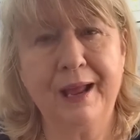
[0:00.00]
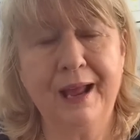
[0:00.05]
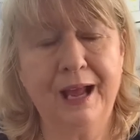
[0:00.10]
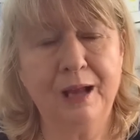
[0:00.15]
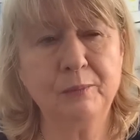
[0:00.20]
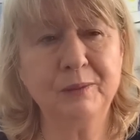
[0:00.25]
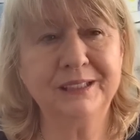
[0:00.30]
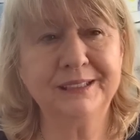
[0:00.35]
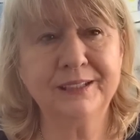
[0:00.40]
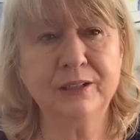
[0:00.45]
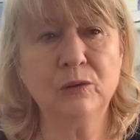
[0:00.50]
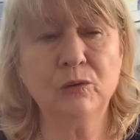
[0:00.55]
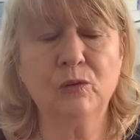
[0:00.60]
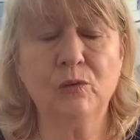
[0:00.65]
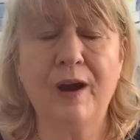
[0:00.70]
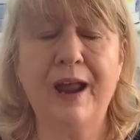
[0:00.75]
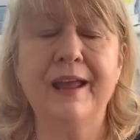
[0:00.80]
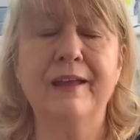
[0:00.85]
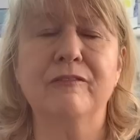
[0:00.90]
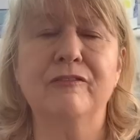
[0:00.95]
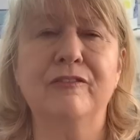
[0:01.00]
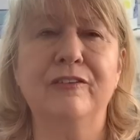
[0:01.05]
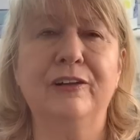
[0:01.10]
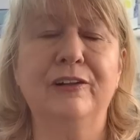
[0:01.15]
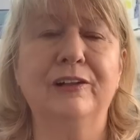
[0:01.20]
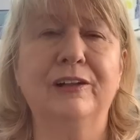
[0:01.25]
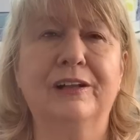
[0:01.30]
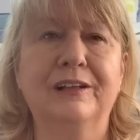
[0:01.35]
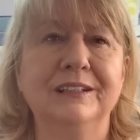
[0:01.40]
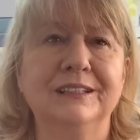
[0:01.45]
I'd be so
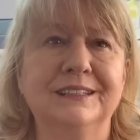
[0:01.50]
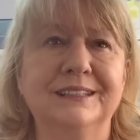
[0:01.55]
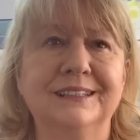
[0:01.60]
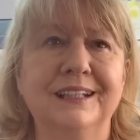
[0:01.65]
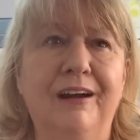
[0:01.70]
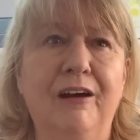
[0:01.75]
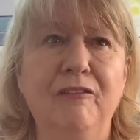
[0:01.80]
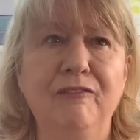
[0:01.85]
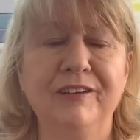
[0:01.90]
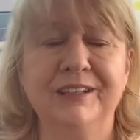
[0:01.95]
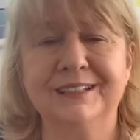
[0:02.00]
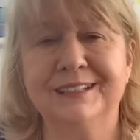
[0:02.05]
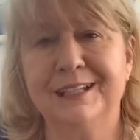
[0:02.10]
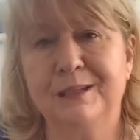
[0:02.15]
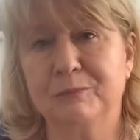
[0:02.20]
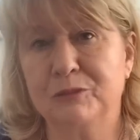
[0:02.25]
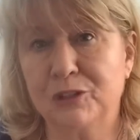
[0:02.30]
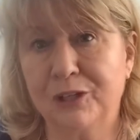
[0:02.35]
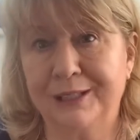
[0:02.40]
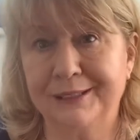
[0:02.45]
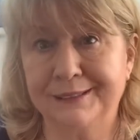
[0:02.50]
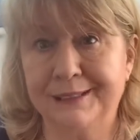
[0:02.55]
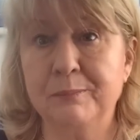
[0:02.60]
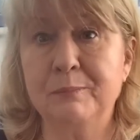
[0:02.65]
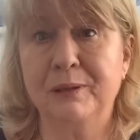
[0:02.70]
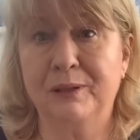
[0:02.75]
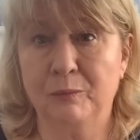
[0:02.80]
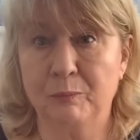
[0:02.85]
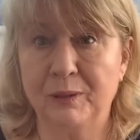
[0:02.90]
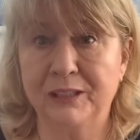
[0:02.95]
grateful, because obviously I'm trying to
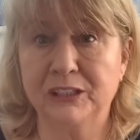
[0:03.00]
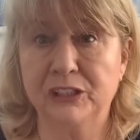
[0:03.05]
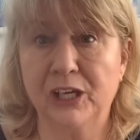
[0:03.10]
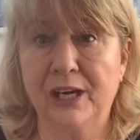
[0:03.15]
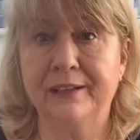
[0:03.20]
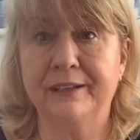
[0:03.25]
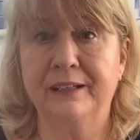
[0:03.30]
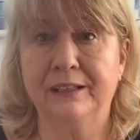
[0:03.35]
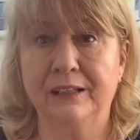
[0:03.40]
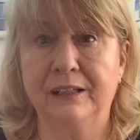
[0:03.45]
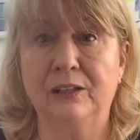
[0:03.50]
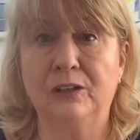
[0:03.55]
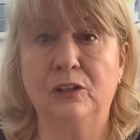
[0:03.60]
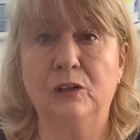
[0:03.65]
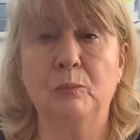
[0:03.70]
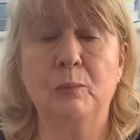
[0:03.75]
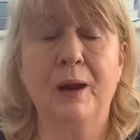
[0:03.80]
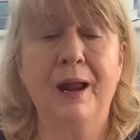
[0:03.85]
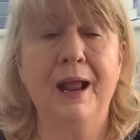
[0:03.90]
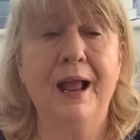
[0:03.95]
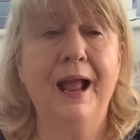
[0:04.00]
build my channel up,